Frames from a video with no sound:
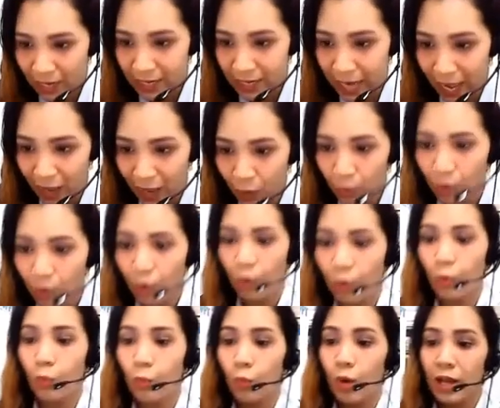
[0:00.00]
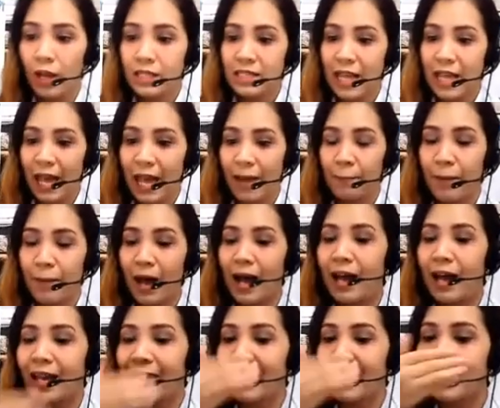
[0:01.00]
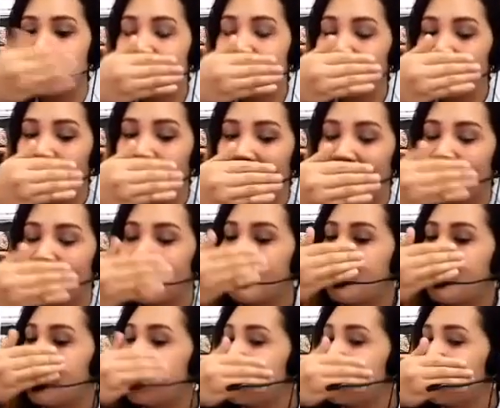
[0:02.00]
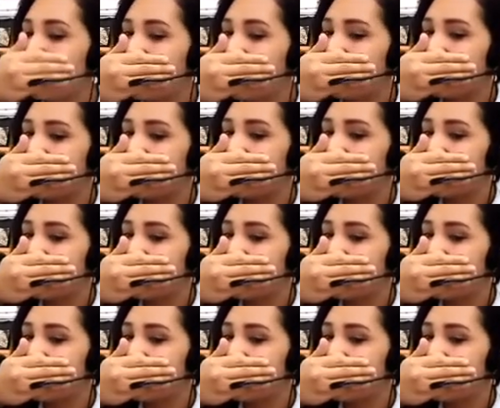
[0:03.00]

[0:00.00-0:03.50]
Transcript: Now, what am I doing? What am I doing?